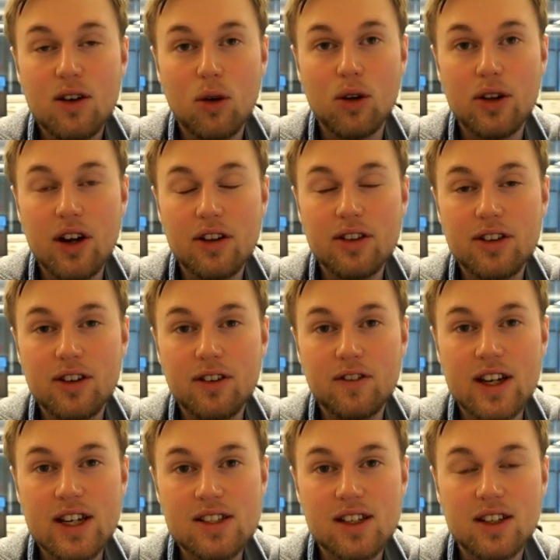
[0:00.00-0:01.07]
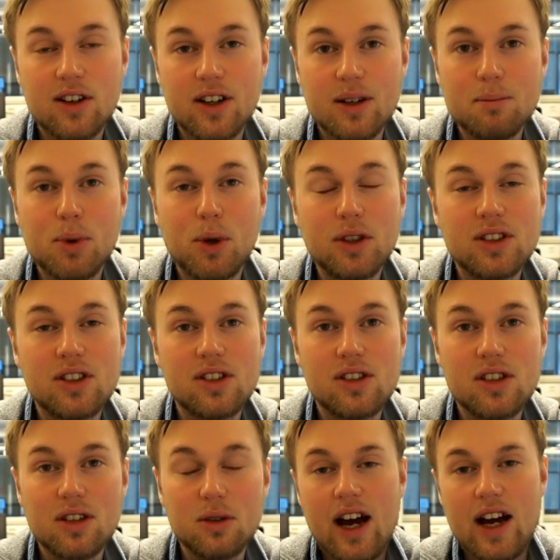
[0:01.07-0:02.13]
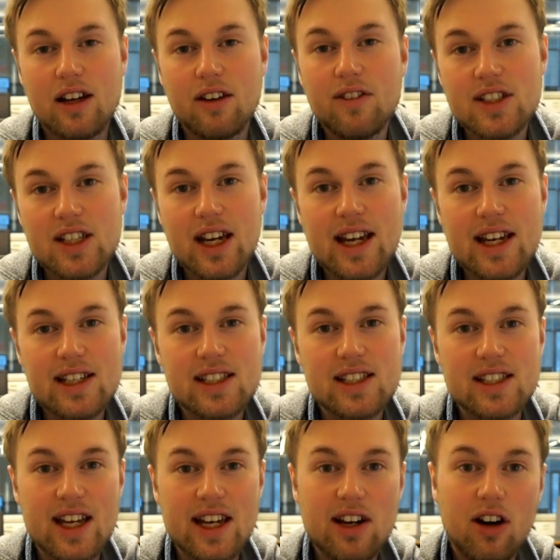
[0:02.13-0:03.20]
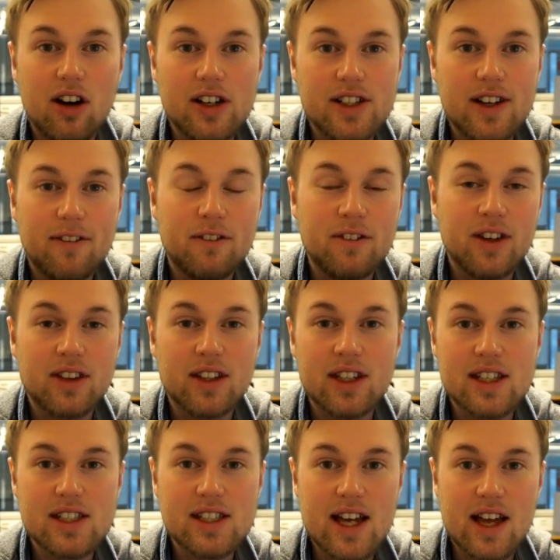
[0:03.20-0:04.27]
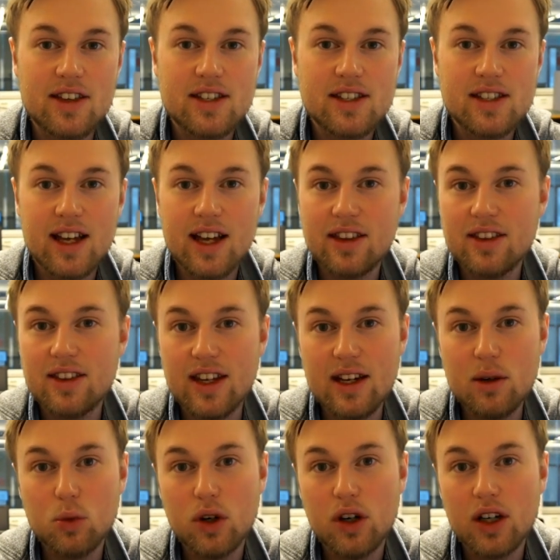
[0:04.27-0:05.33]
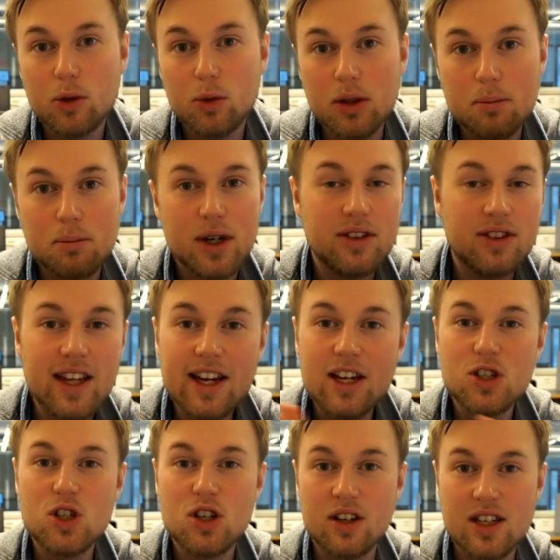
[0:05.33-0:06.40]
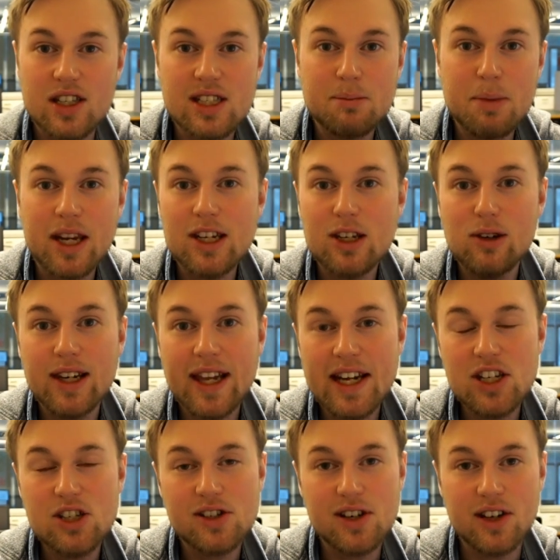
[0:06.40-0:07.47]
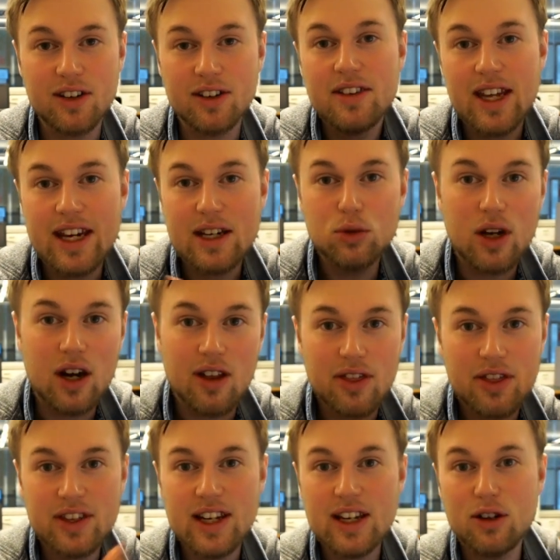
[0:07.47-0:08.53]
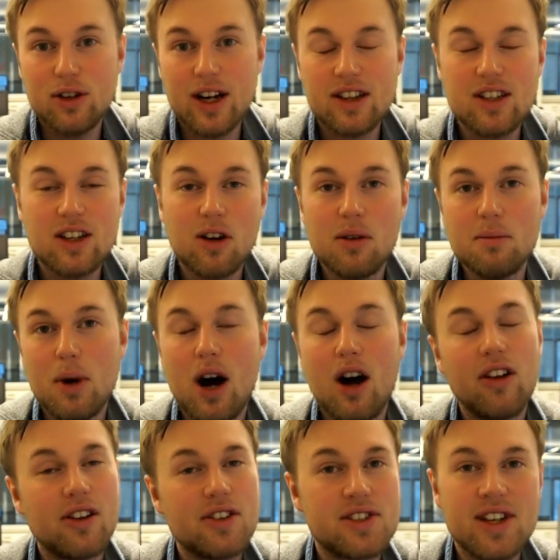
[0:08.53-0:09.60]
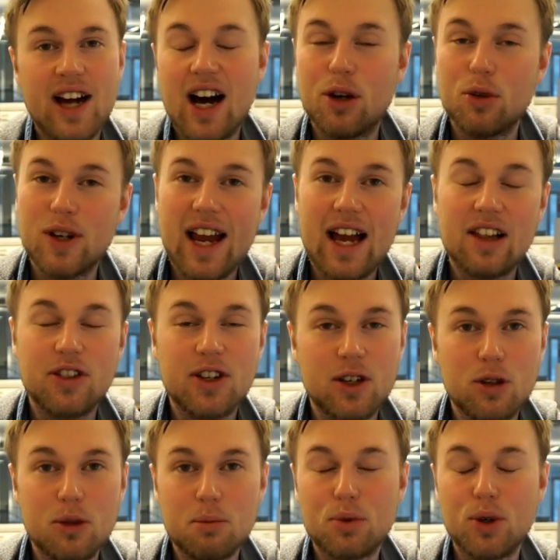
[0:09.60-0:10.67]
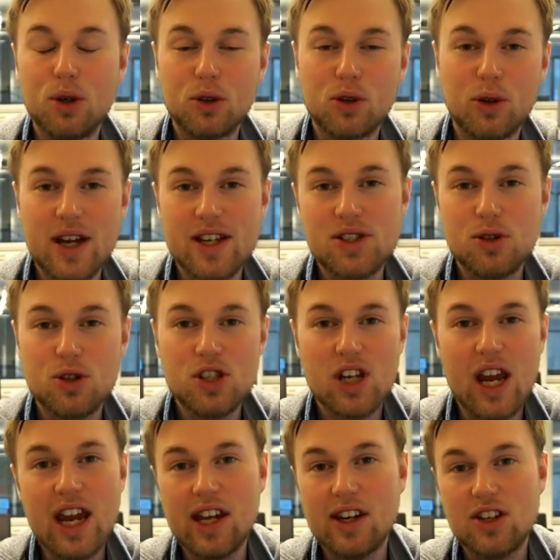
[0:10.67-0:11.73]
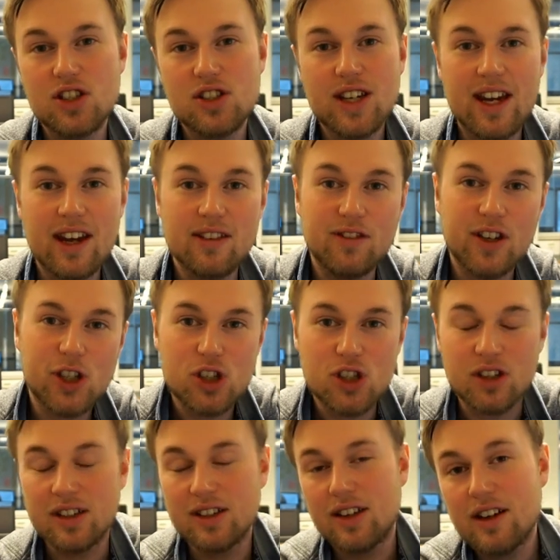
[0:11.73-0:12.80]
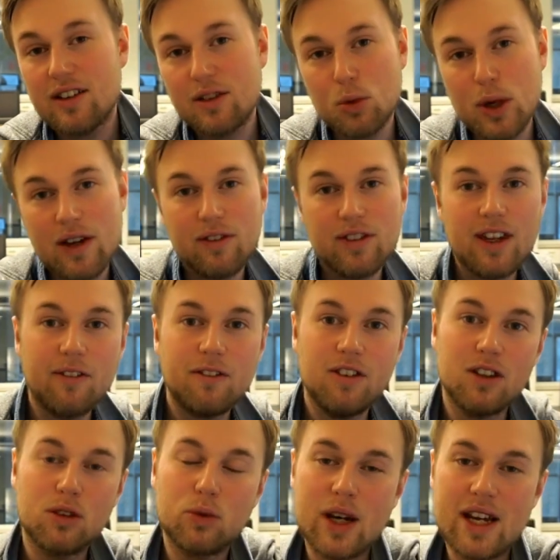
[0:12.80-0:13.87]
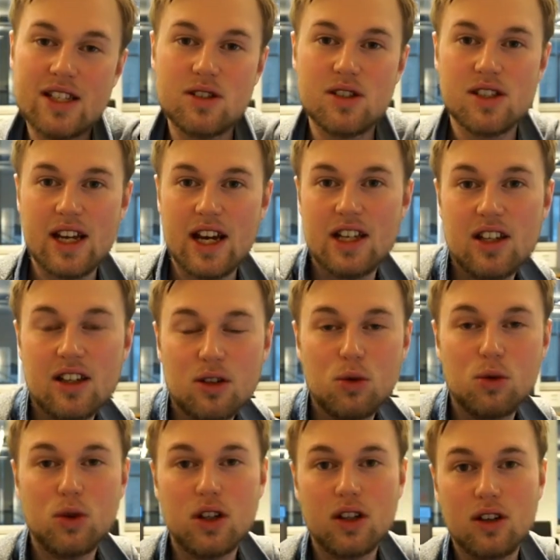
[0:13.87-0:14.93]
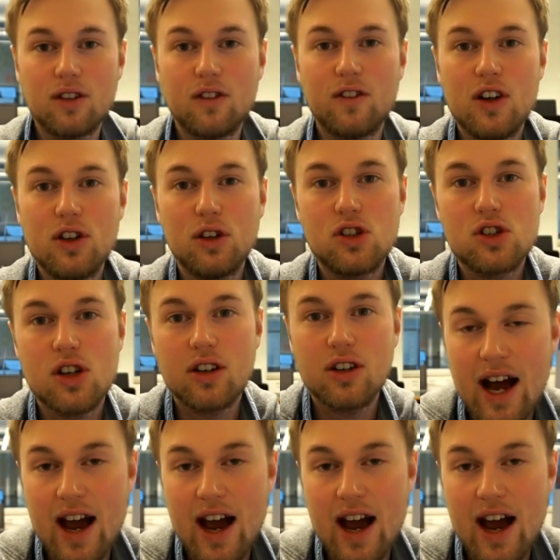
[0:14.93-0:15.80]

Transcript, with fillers: hold on to the things that are important to you. I N F Js, they are different in the sense that they work with prediction and speculation. They run theoretical models on how reality could progress or change. They envision with different ways society could work or function.